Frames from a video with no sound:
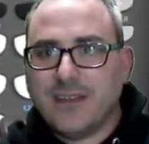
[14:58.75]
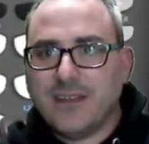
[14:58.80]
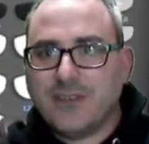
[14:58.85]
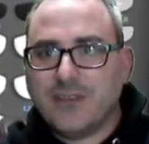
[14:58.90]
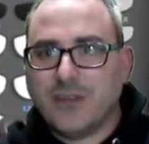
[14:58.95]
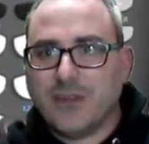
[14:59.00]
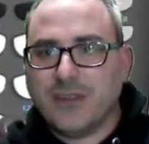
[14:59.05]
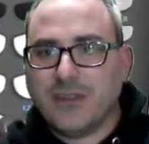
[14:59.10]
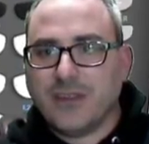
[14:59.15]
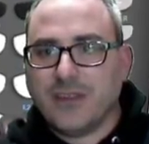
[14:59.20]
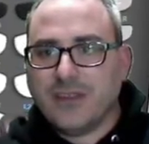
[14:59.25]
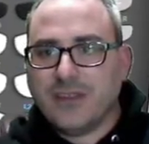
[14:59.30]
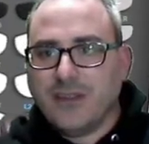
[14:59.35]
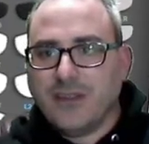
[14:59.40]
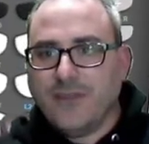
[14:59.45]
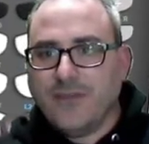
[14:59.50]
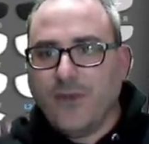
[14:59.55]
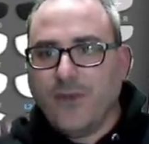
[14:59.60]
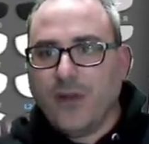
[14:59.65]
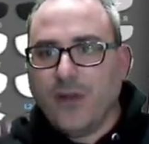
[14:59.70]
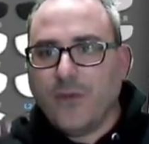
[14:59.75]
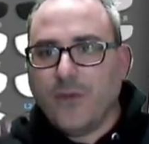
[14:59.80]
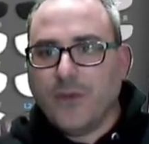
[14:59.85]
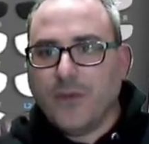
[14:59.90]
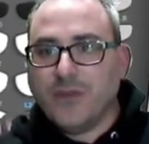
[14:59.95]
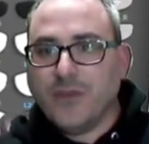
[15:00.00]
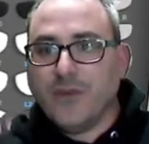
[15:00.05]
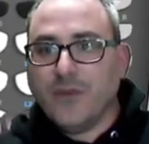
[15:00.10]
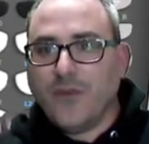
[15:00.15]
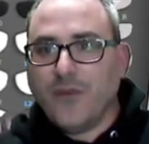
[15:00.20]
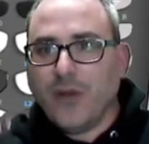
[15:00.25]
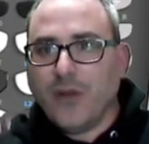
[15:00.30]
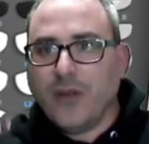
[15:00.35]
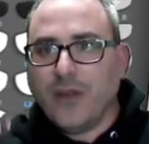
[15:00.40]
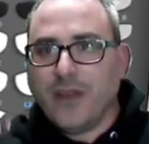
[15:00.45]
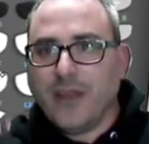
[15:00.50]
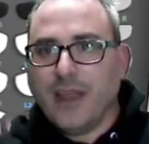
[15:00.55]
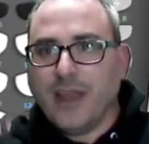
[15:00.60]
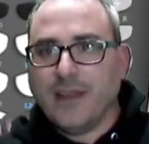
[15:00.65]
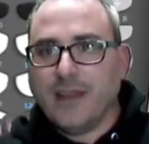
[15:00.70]
200,034. 1, 2, 3, 4.
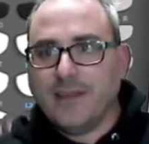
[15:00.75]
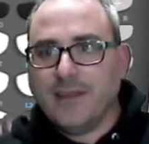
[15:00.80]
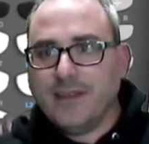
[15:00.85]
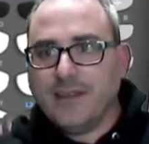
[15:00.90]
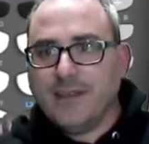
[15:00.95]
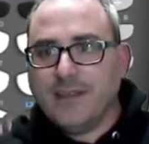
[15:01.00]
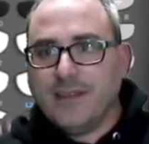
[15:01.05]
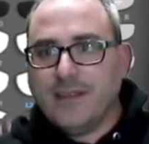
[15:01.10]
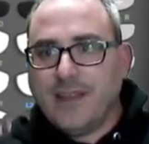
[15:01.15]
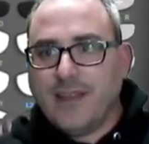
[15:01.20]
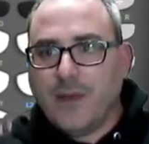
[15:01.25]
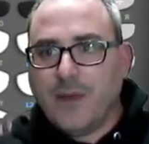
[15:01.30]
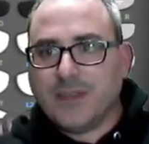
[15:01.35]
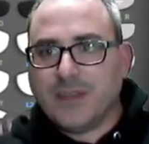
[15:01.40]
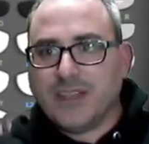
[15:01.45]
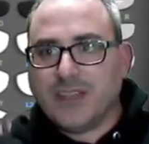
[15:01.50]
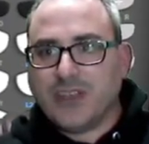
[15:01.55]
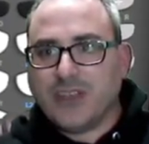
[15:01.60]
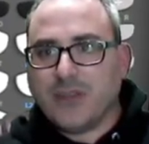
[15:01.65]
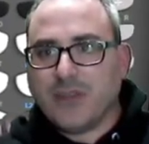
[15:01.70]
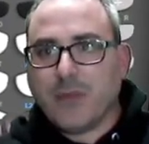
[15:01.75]
Okay. That wasn't such a hard